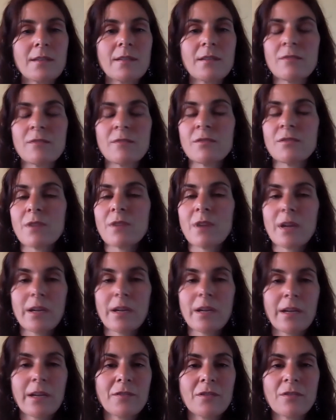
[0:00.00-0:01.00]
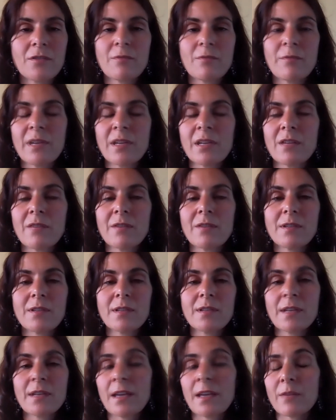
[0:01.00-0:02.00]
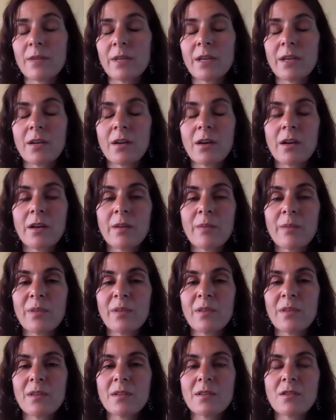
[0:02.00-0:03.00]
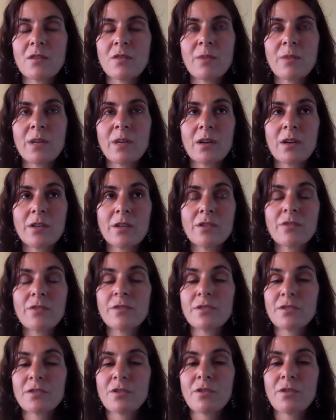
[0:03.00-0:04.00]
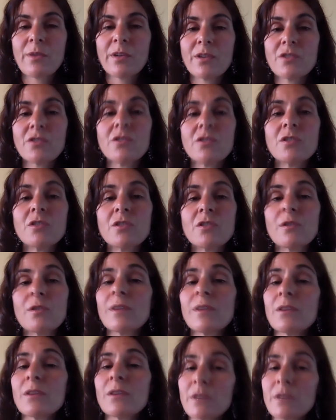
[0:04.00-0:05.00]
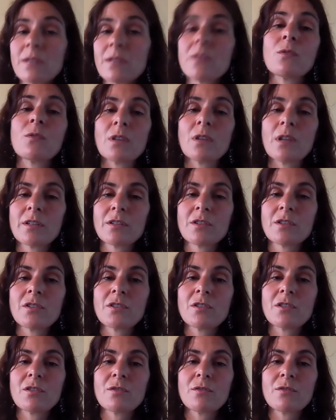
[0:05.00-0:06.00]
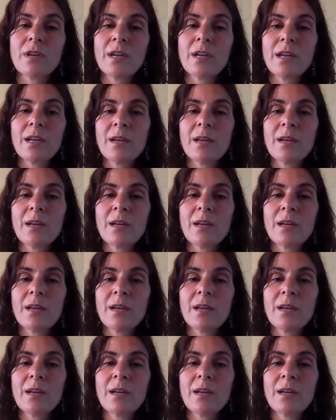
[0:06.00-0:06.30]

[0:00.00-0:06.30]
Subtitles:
You do not have to, many of us, again, we get caught up in this, oh my gosh, there is so much to do, and there is a whole lot to do.